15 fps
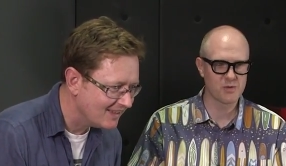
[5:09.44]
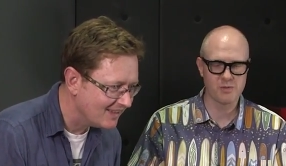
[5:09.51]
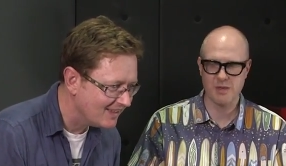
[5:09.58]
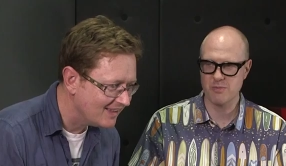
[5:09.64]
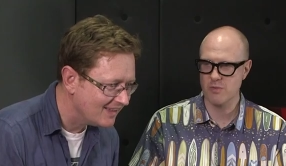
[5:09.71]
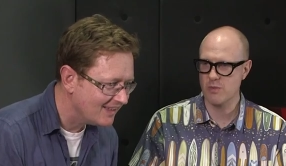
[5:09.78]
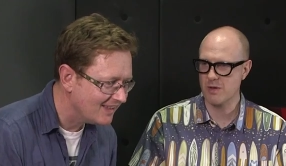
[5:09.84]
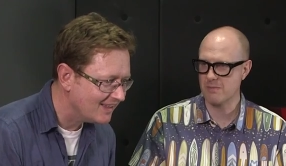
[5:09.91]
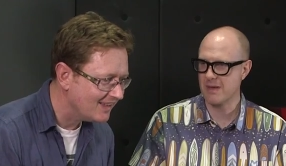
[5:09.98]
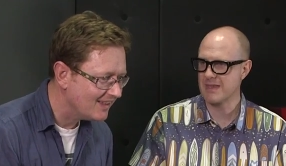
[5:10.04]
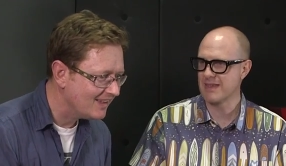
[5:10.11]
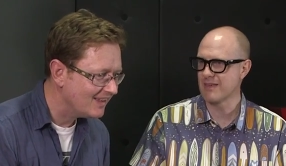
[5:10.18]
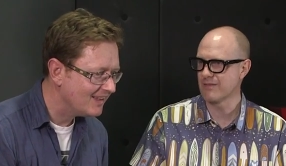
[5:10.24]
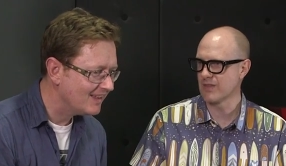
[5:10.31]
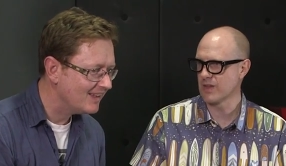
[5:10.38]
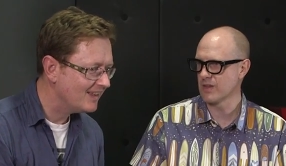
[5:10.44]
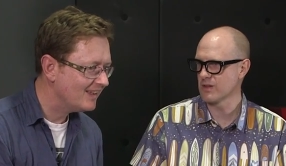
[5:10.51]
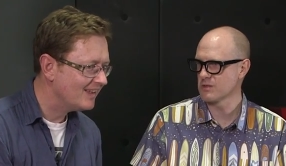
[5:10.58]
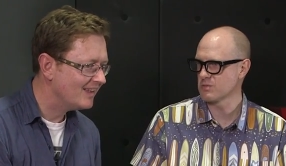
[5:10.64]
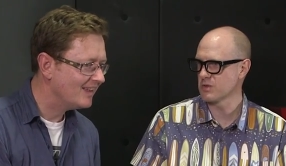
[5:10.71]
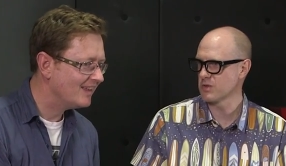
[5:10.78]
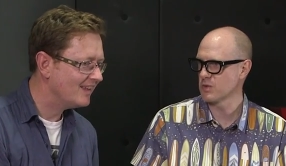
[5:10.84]
Speaker 1: for people when making
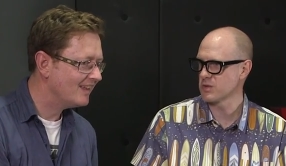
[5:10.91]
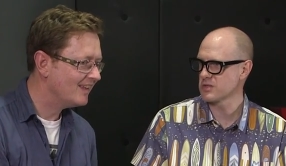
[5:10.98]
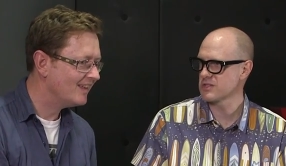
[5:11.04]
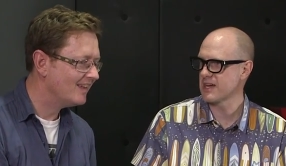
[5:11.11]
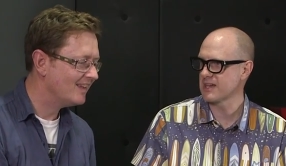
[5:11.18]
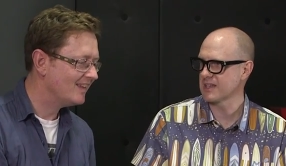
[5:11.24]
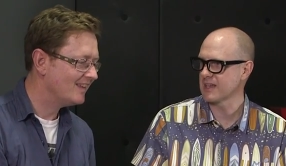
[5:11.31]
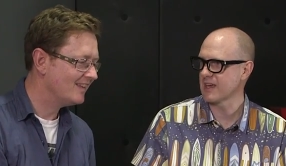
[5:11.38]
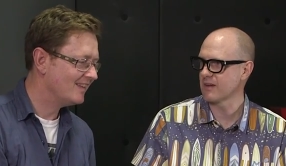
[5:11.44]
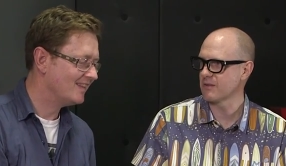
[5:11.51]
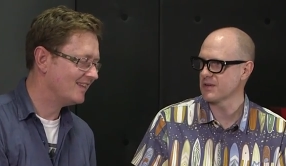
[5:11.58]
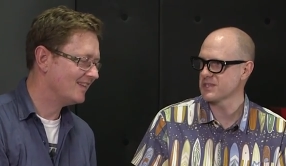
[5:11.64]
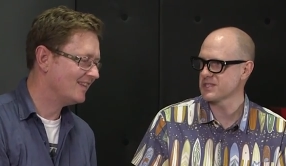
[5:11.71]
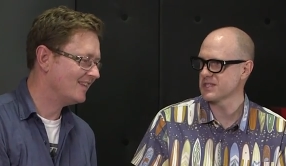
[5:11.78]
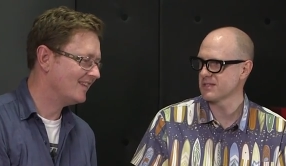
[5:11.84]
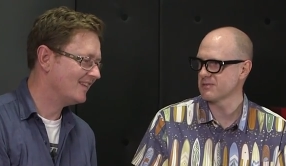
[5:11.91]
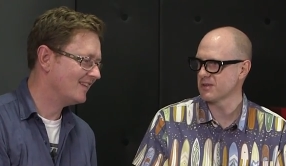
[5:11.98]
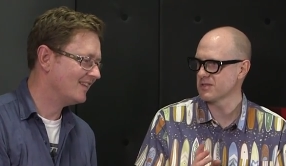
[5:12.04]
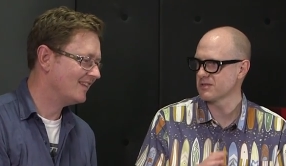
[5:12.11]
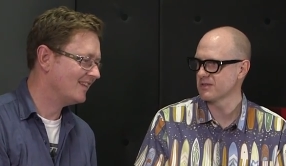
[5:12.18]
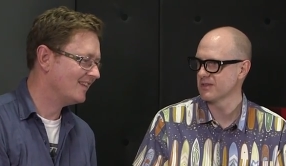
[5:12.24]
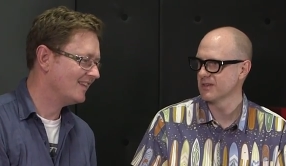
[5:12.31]
videos, when who are starting out, what's your
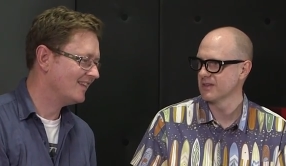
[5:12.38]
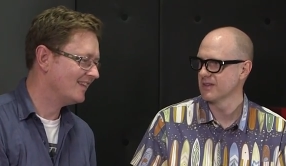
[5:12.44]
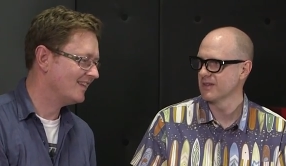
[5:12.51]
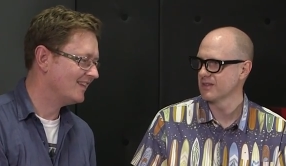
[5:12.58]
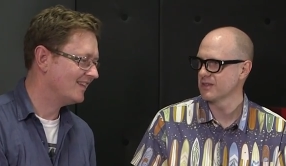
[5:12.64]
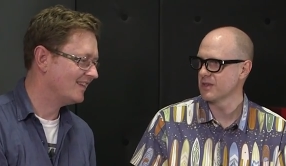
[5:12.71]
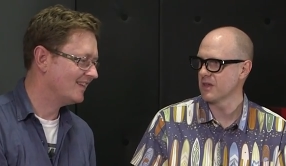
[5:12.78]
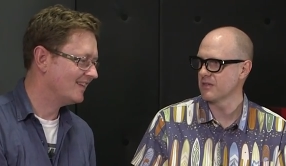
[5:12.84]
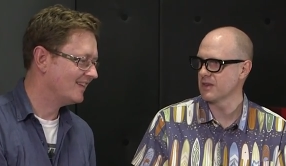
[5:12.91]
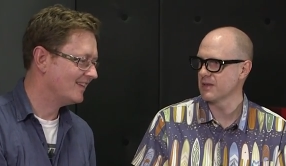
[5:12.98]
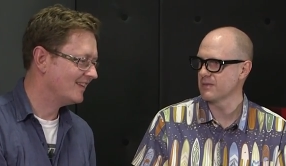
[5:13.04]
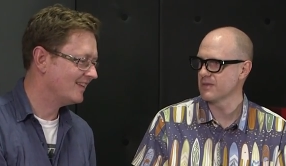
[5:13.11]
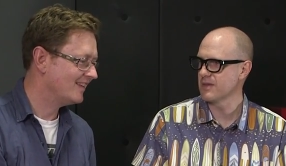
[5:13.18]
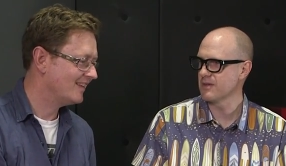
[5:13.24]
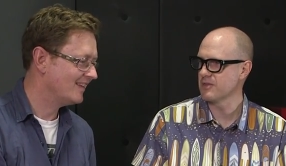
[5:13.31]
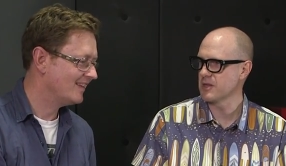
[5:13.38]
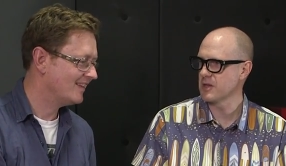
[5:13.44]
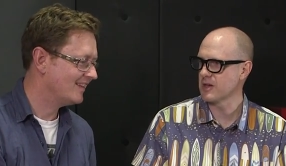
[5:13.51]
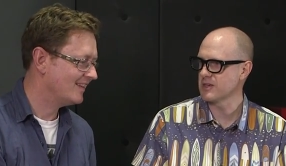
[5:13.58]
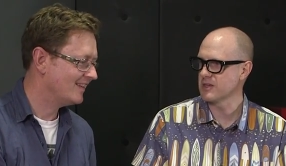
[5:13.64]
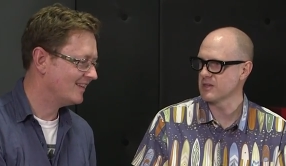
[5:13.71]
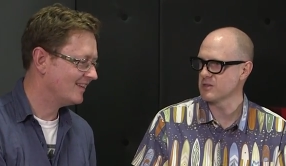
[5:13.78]
what? Do you have any Do you have any
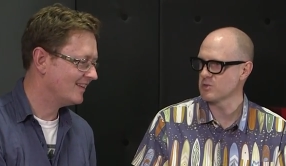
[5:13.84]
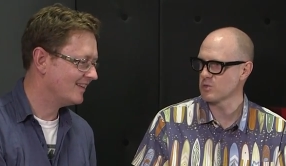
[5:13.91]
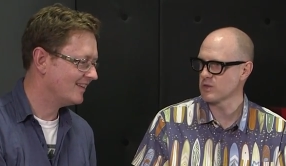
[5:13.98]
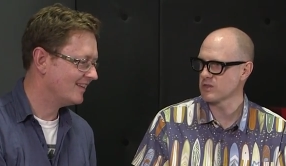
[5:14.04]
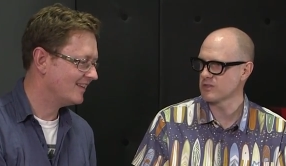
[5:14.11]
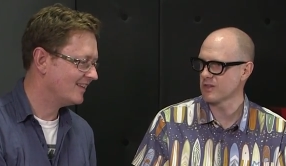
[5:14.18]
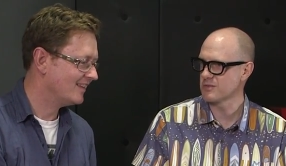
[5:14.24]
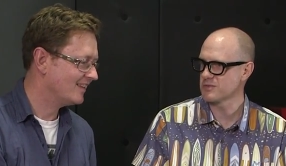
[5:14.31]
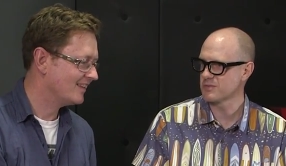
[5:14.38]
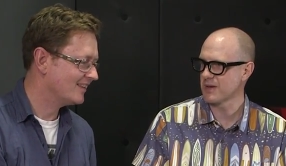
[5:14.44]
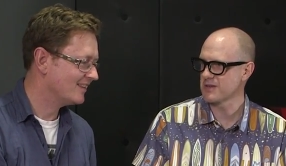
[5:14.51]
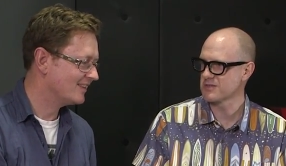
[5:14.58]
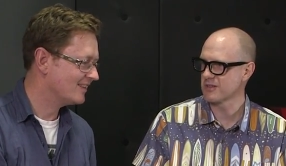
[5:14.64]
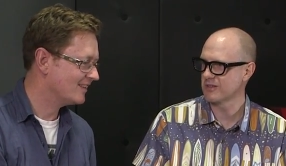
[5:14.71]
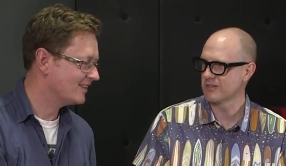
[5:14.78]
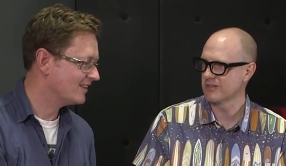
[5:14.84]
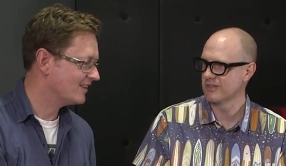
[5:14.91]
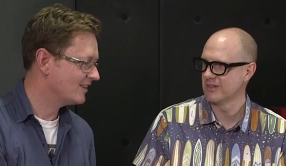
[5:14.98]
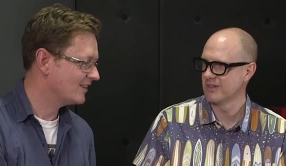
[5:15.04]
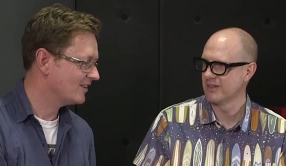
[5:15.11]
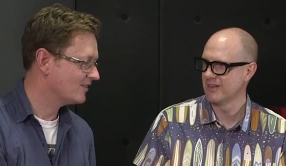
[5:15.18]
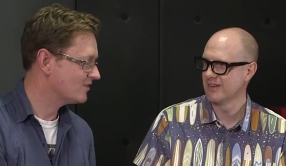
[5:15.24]
ideas or any tips based on
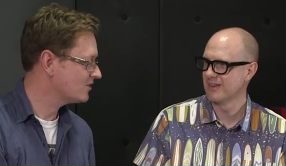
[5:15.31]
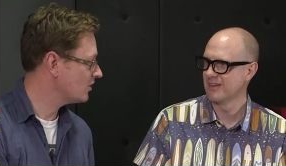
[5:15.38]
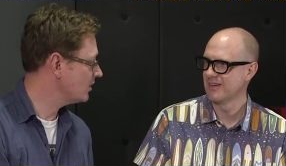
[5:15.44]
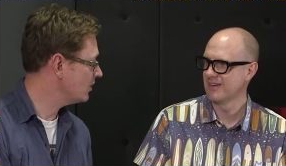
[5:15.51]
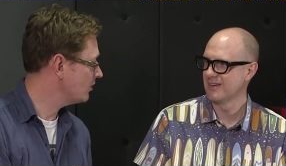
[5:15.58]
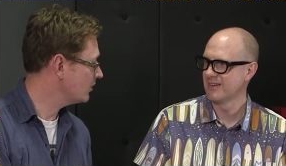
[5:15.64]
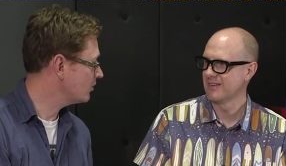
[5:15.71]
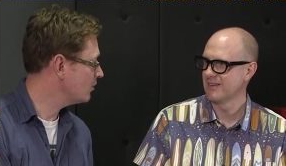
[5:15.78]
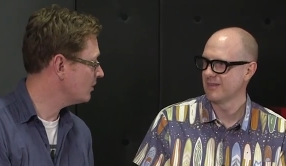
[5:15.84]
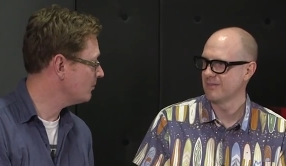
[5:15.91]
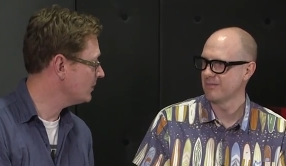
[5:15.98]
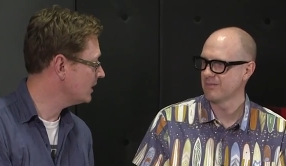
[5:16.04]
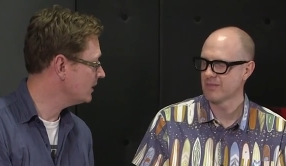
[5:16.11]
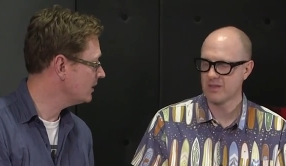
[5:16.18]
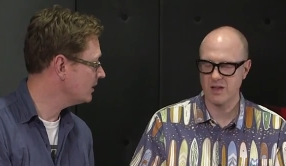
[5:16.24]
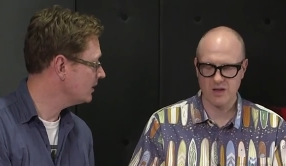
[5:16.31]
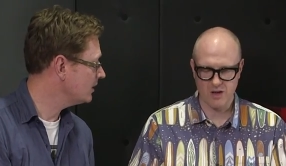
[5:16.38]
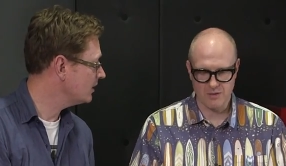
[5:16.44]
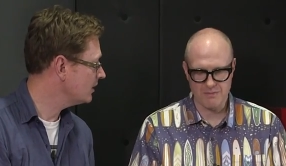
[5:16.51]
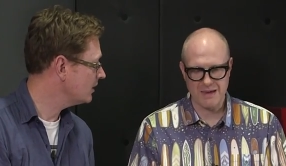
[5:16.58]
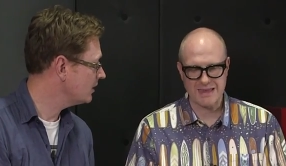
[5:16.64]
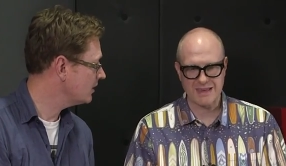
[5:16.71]
Speaker 2: Sorry, on equipment.
Speaker 1: Oh,
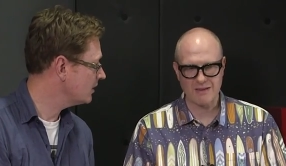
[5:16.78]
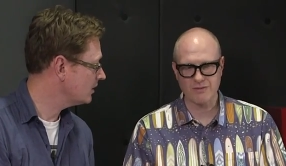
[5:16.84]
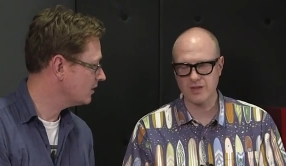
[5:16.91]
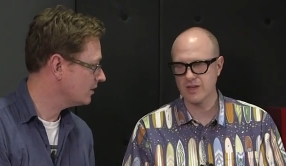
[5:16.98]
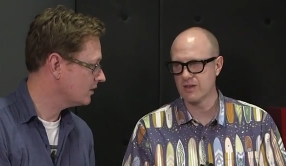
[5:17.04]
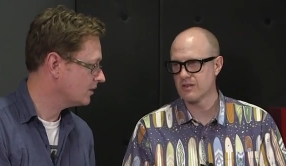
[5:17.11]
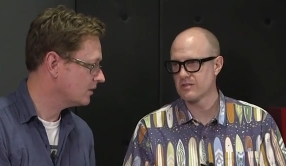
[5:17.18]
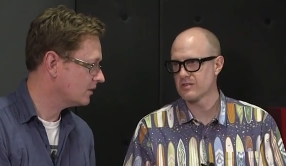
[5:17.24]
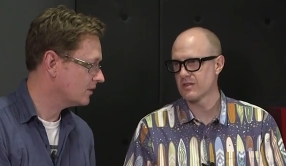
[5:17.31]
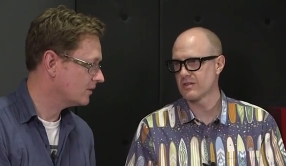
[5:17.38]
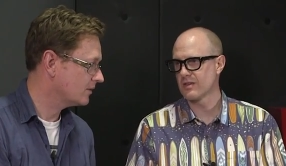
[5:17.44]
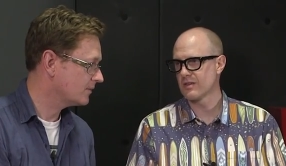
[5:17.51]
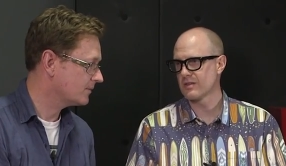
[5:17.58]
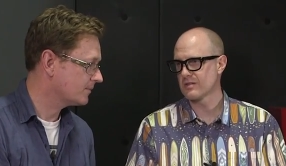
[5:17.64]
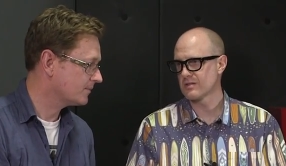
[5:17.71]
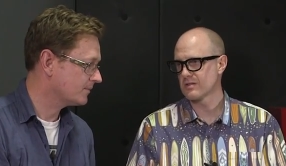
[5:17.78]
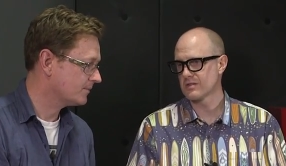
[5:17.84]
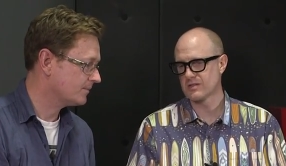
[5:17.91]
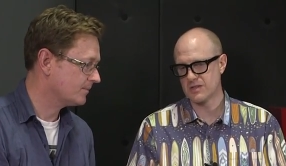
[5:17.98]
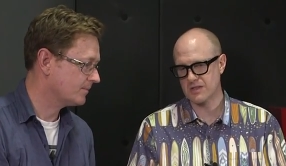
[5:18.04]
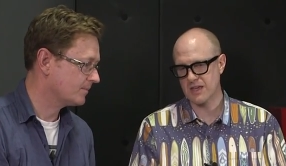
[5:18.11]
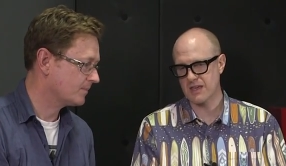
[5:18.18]
on making videos. So the
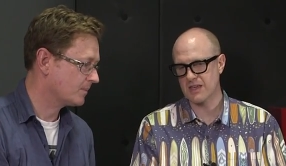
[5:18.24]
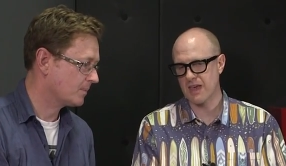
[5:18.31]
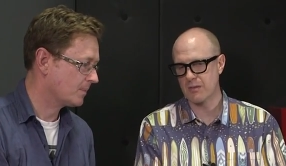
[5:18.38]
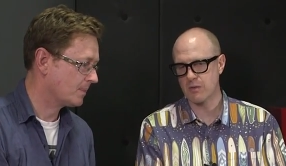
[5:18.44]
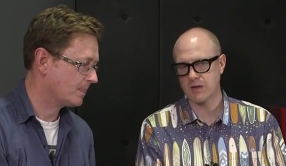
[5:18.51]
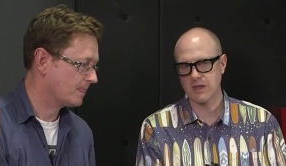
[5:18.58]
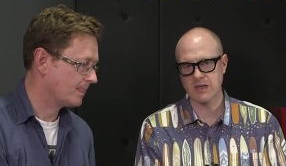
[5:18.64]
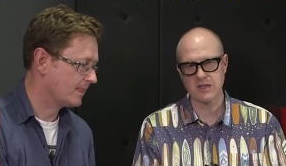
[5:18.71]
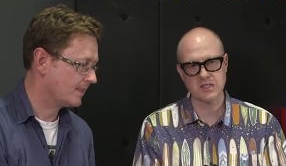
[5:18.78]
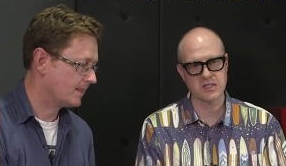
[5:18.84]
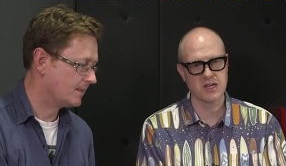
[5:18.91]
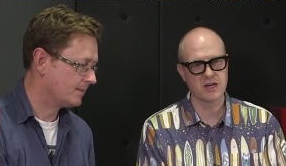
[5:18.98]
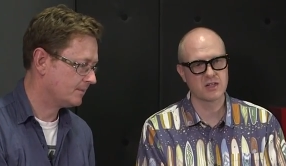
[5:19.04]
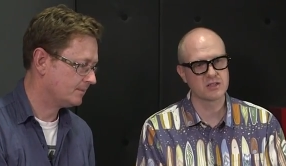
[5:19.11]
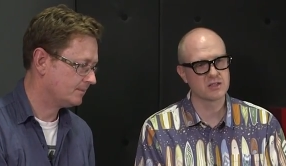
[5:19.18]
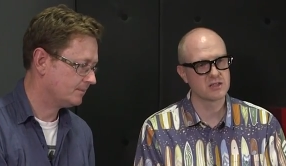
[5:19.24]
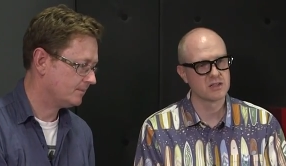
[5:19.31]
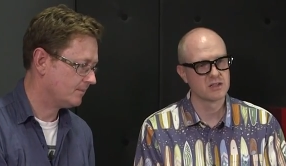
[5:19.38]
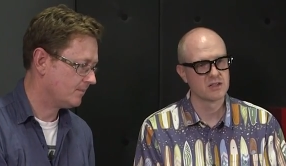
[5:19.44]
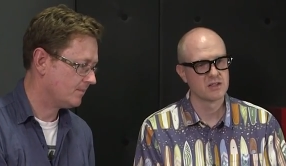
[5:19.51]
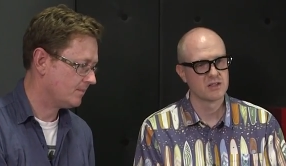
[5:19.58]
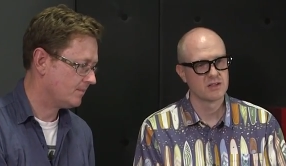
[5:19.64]
to get your camera, get your sound.
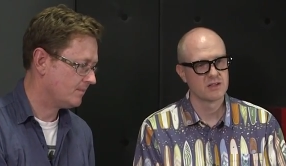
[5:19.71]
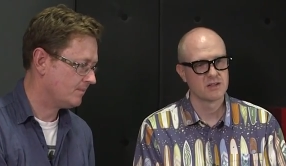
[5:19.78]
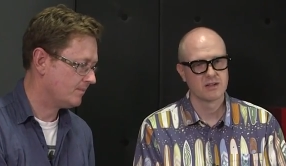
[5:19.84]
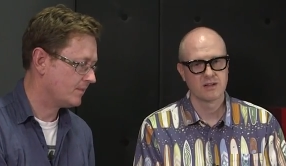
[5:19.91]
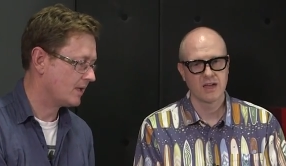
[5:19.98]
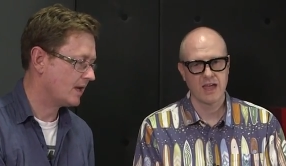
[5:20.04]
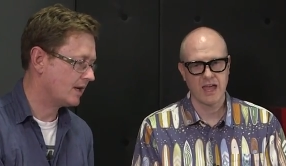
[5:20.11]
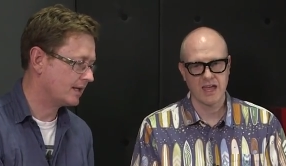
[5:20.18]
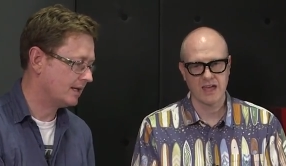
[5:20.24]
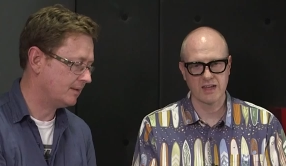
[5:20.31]
Speaker 2: Okay.